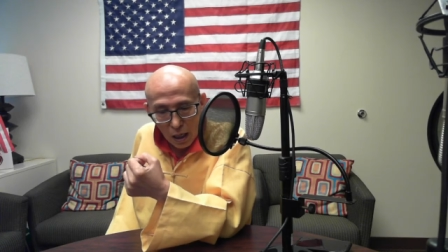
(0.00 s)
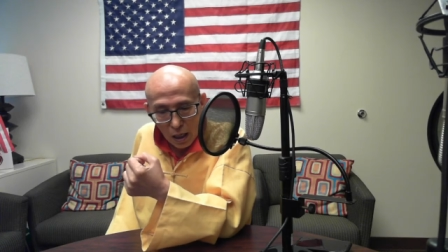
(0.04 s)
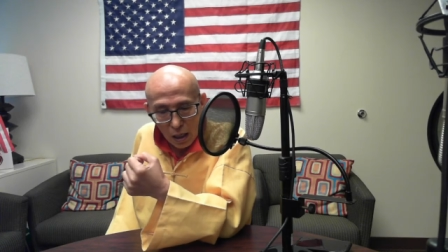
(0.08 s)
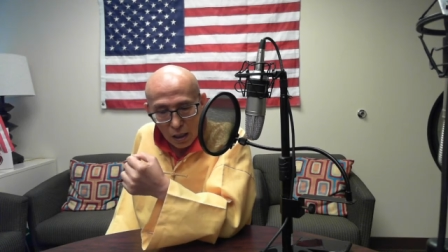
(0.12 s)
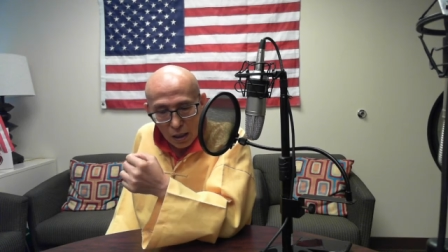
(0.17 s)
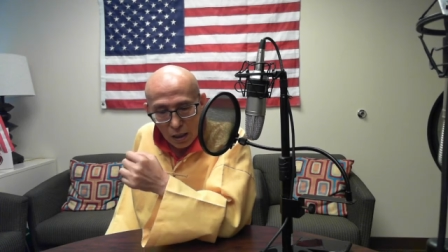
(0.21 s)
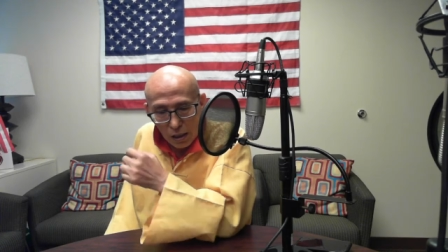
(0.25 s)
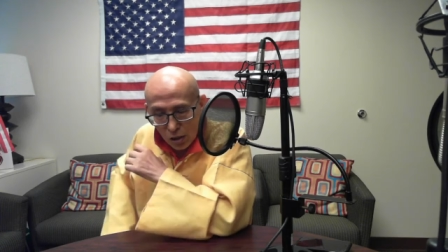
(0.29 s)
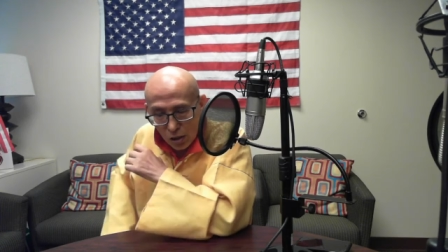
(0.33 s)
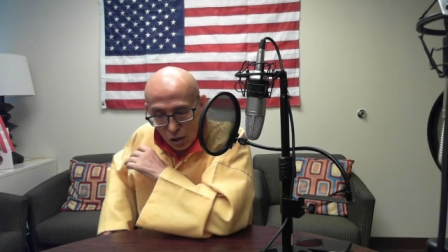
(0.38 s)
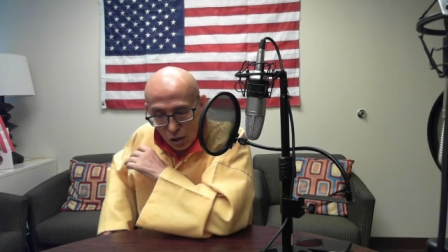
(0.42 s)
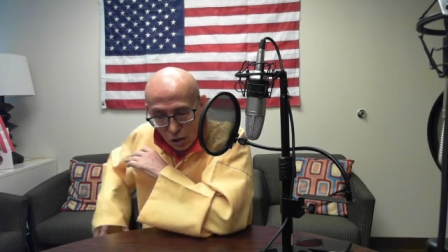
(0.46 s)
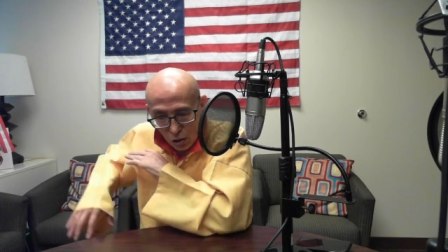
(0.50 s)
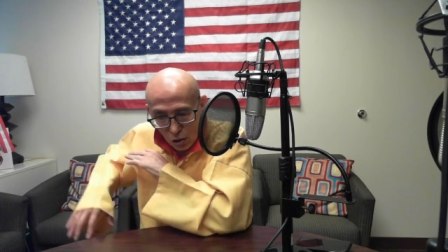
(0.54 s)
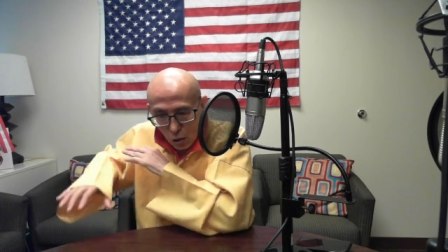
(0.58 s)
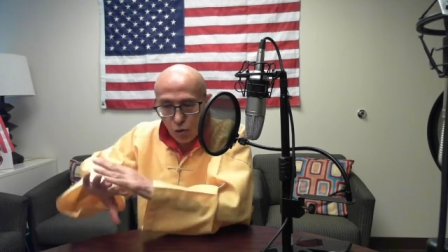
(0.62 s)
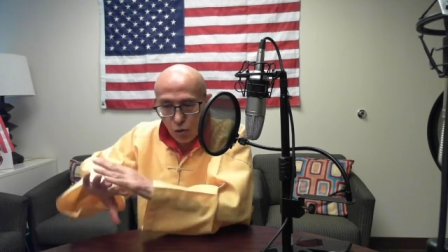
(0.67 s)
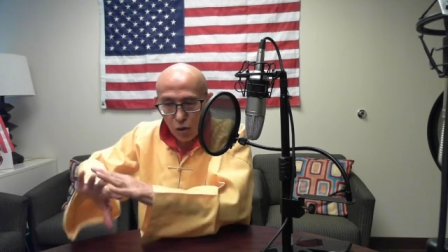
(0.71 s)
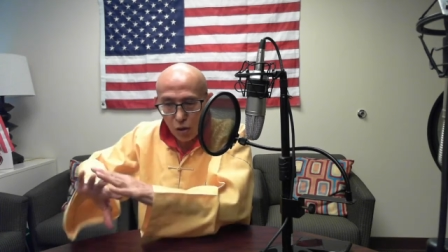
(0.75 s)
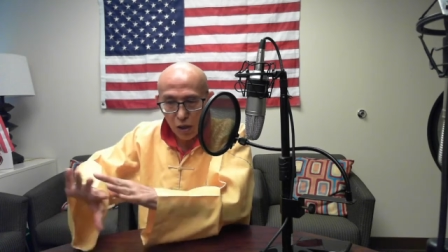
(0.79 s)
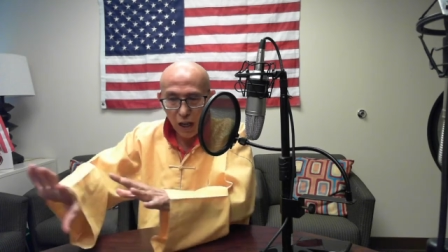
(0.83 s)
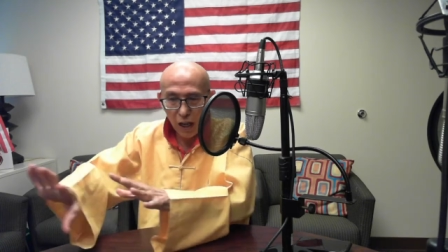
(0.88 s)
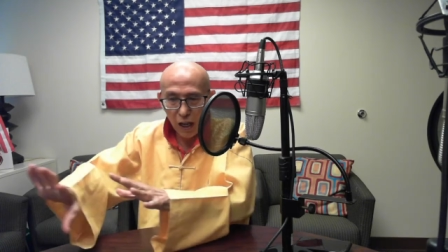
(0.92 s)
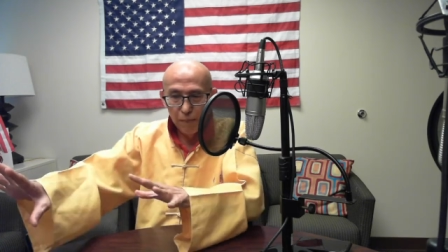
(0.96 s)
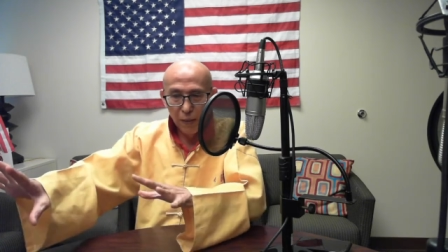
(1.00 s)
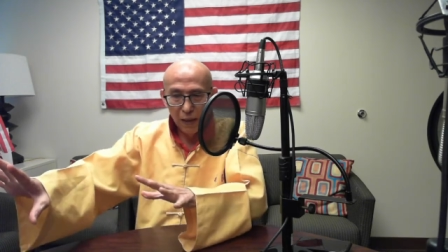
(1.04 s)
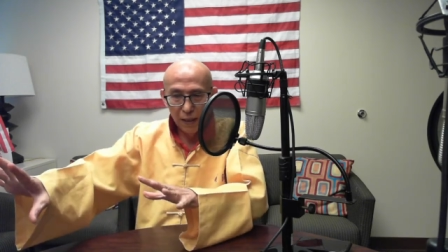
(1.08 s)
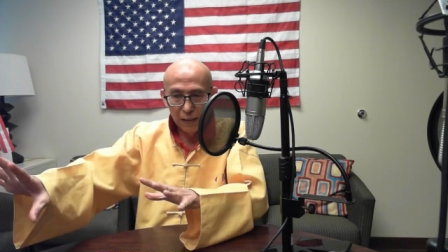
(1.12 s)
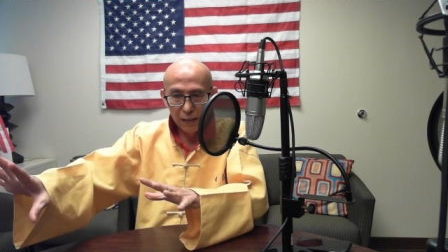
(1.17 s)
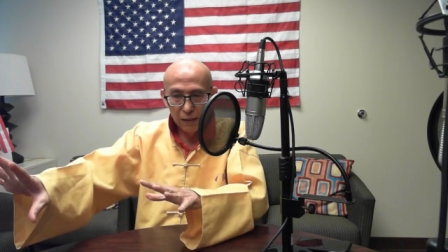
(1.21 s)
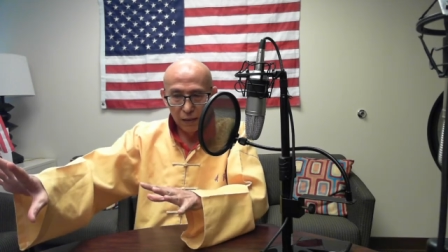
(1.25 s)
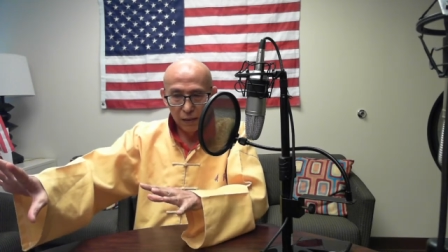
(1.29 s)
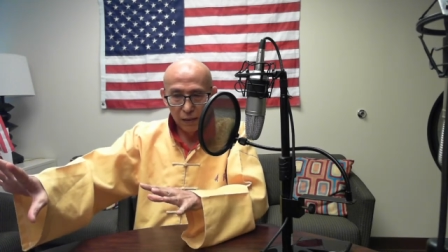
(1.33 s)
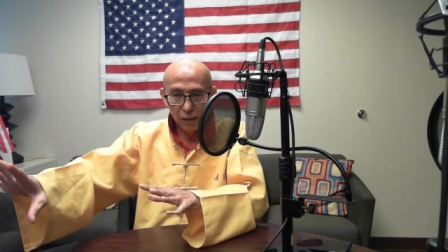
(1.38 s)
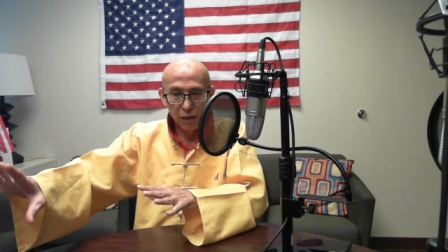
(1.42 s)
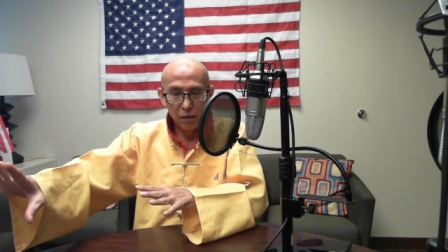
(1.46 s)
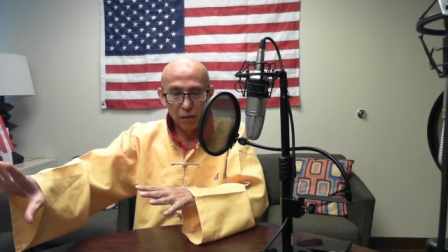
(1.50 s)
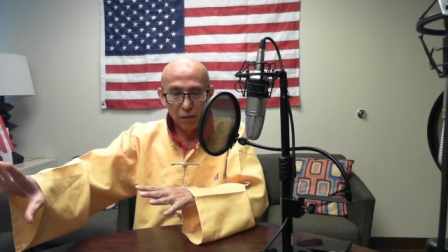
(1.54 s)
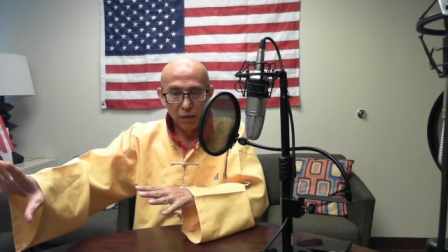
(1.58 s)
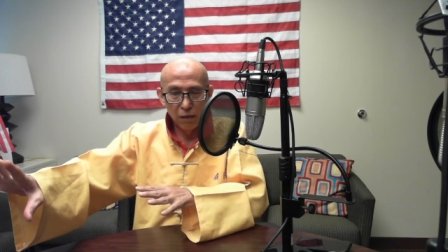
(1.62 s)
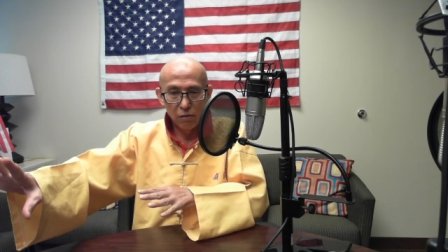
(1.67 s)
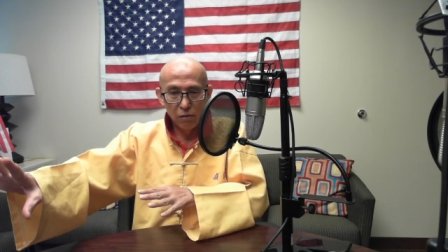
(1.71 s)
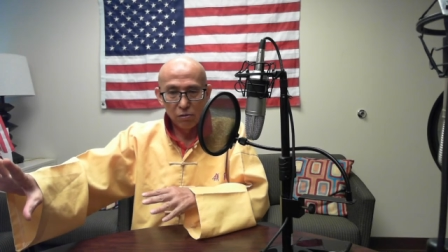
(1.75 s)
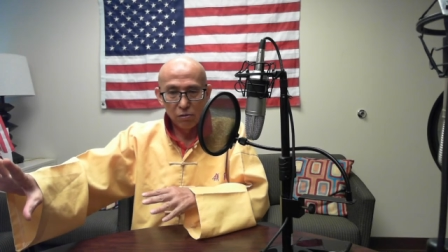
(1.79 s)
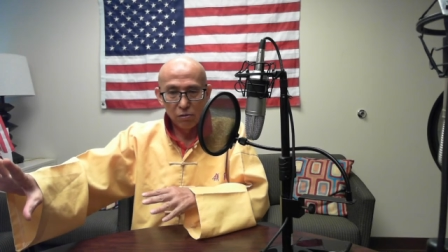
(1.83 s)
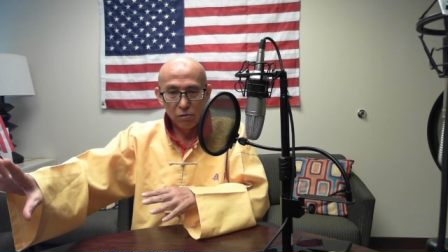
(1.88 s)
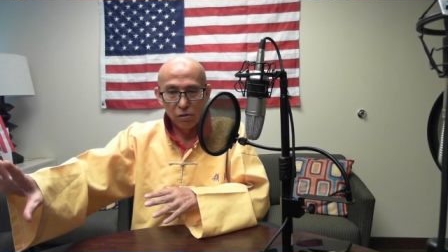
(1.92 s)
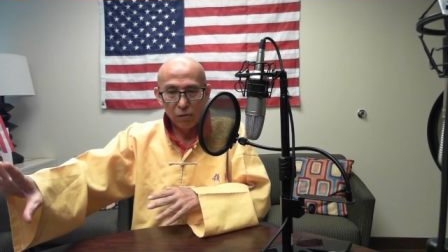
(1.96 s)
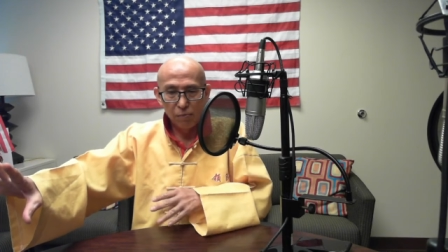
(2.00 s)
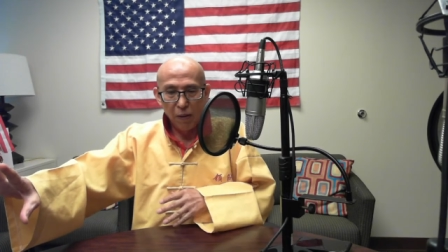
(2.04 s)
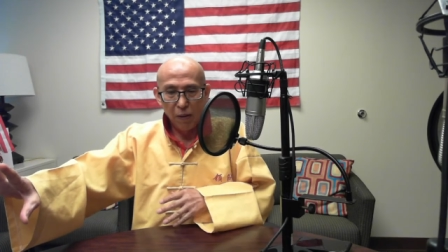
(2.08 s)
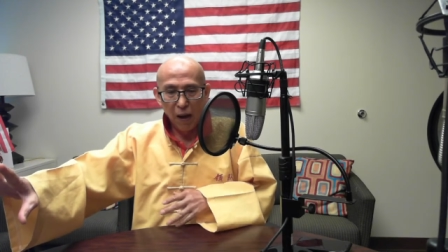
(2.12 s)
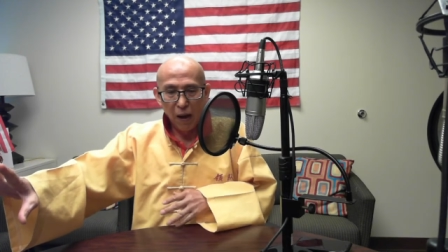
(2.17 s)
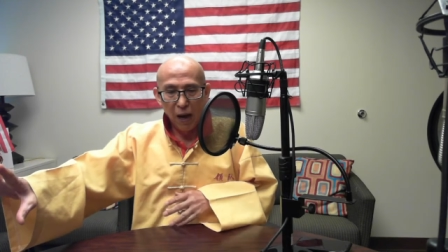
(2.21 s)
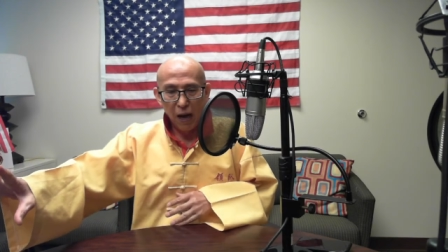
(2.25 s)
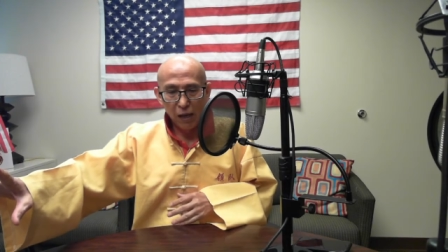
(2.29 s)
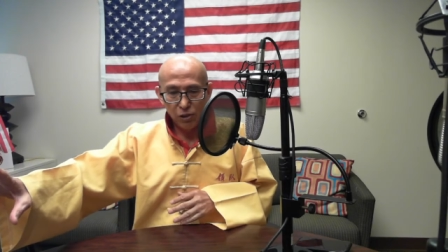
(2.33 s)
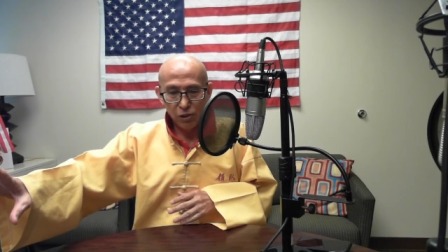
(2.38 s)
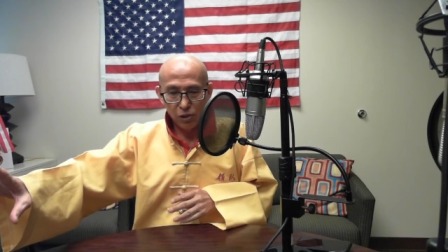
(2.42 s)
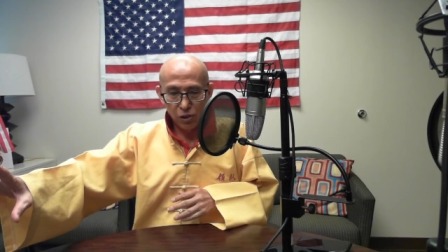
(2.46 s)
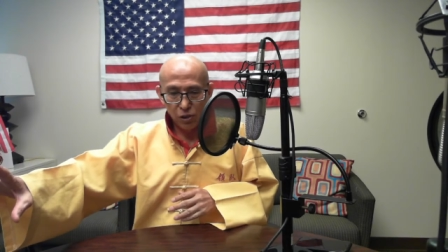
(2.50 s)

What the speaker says: Lisa totally abandoned her past